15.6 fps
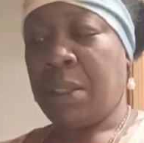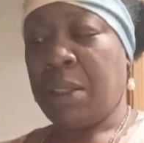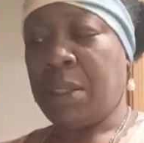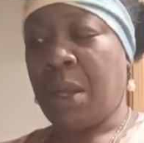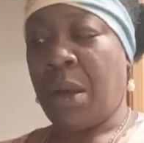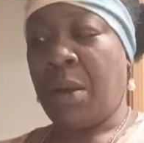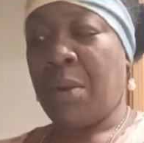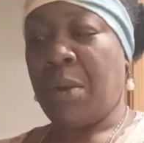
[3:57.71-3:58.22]

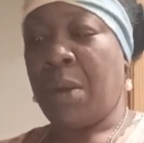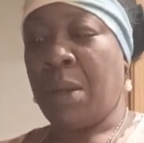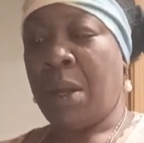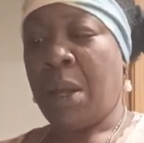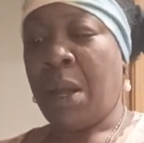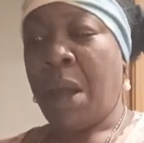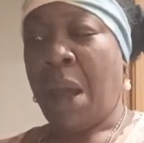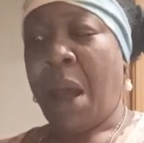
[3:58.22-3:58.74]
So
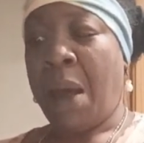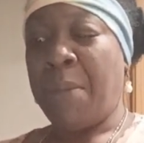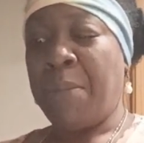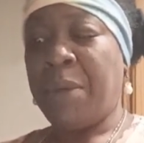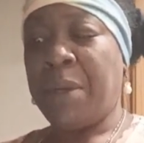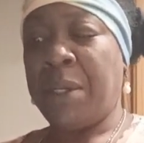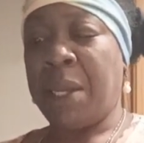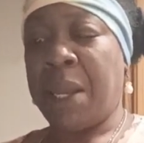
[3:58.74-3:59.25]
I'm
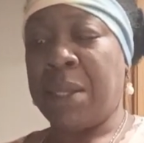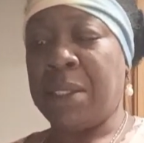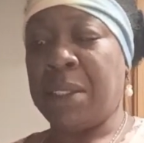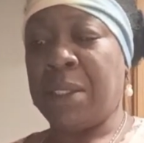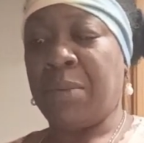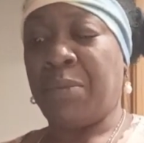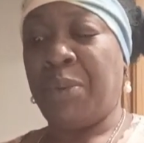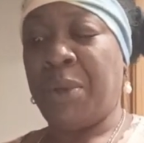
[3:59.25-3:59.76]
putting
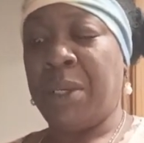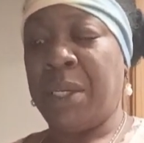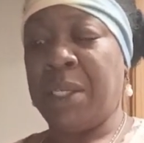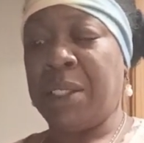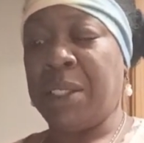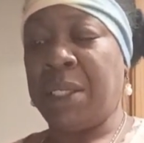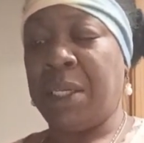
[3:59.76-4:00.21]
this